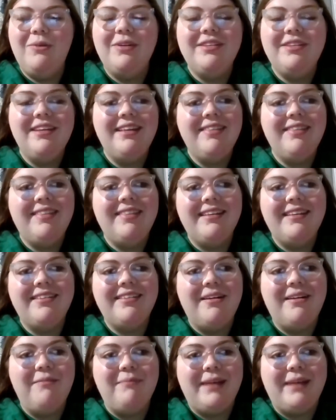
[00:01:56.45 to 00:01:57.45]
was it
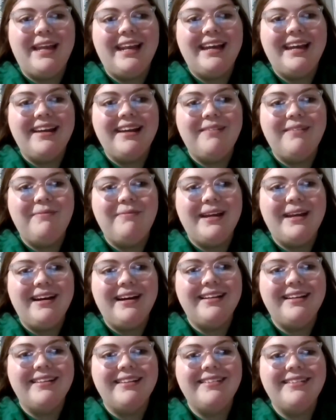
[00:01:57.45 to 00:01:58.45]
this comedic?
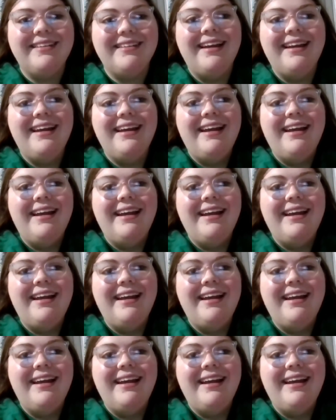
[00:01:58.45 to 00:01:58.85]
Because